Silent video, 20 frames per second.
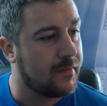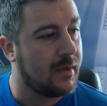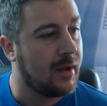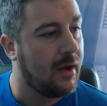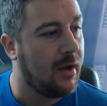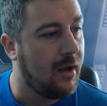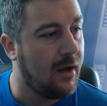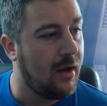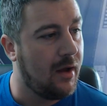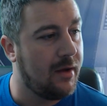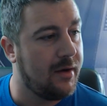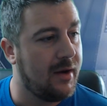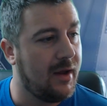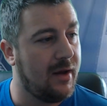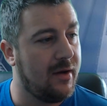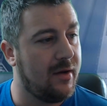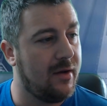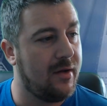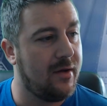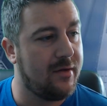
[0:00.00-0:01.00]
And
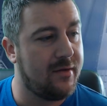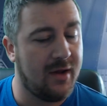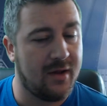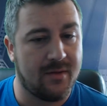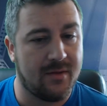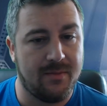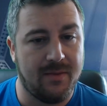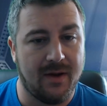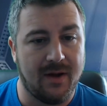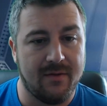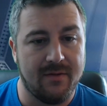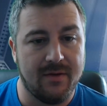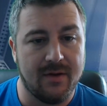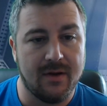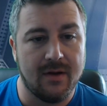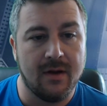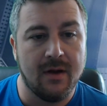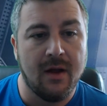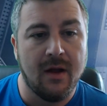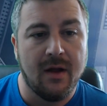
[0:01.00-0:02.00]
then Jess Pava,
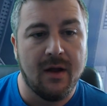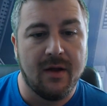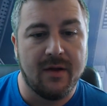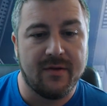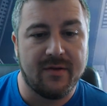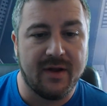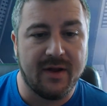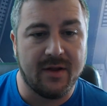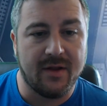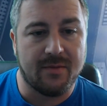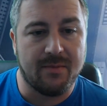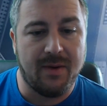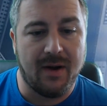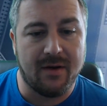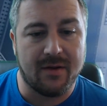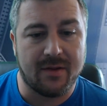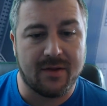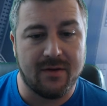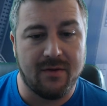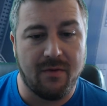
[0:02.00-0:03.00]
she's power
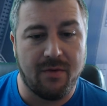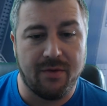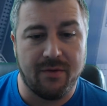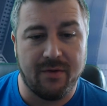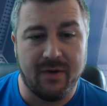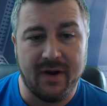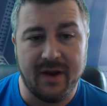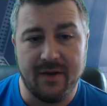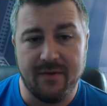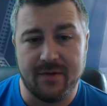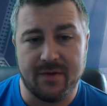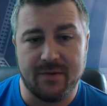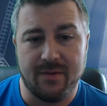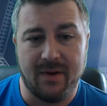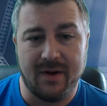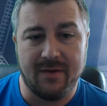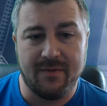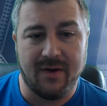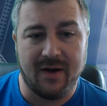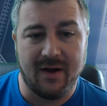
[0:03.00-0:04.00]
skill 3 for
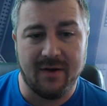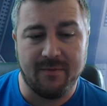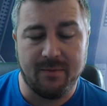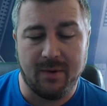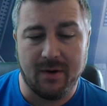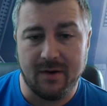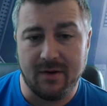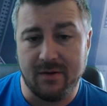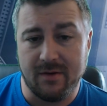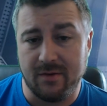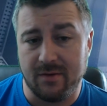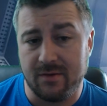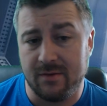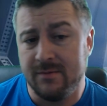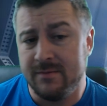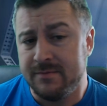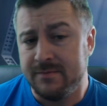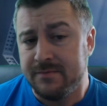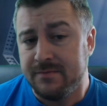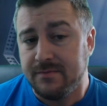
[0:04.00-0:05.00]
25 points.
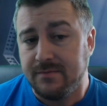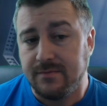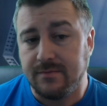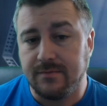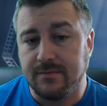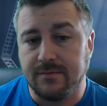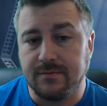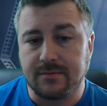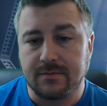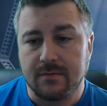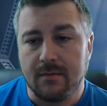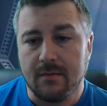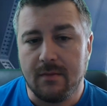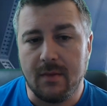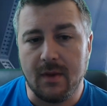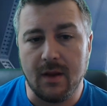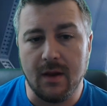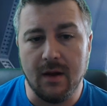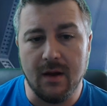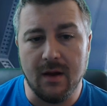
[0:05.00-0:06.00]

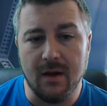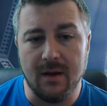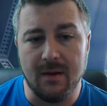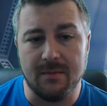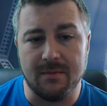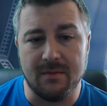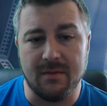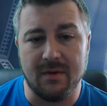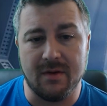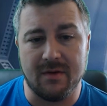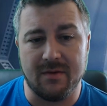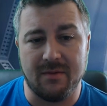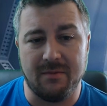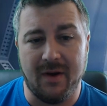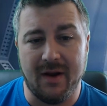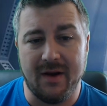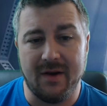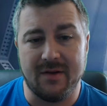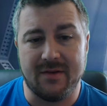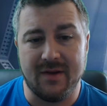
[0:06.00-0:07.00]

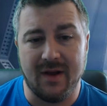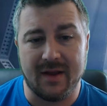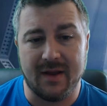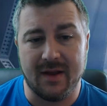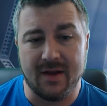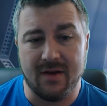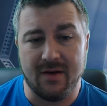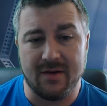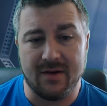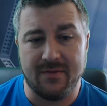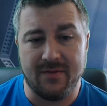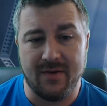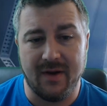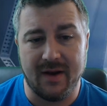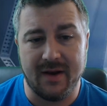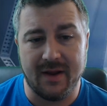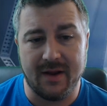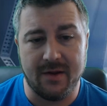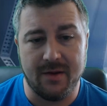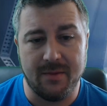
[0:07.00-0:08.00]
When attacking or
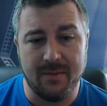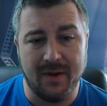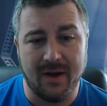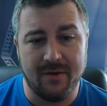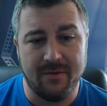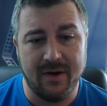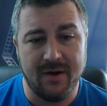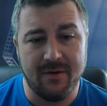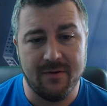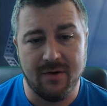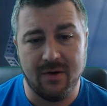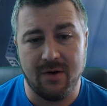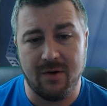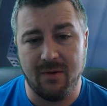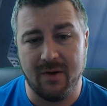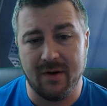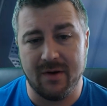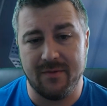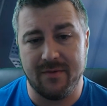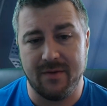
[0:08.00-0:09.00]
defending, you may re-roll
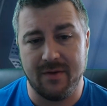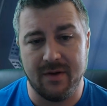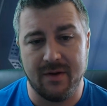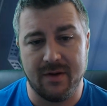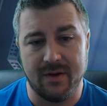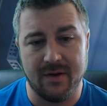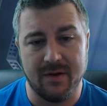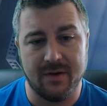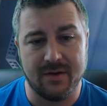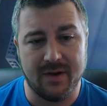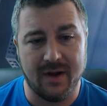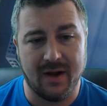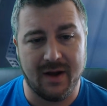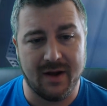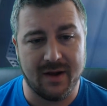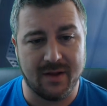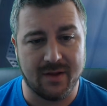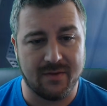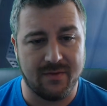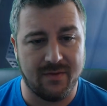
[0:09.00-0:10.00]
one of your
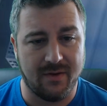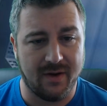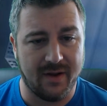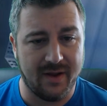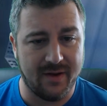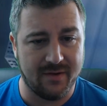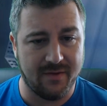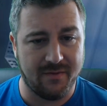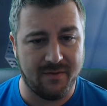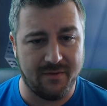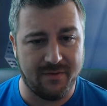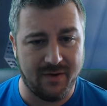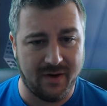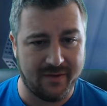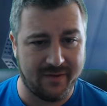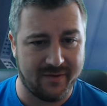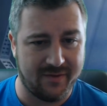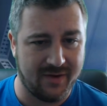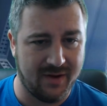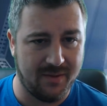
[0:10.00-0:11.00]
dice for each of a friendly
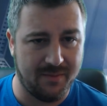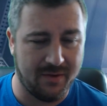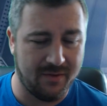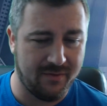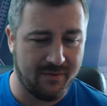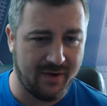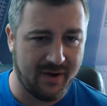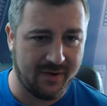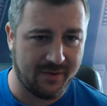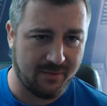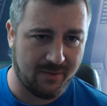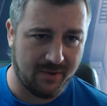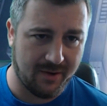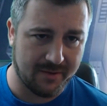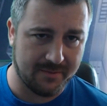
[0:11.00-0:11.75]
ship at range 1.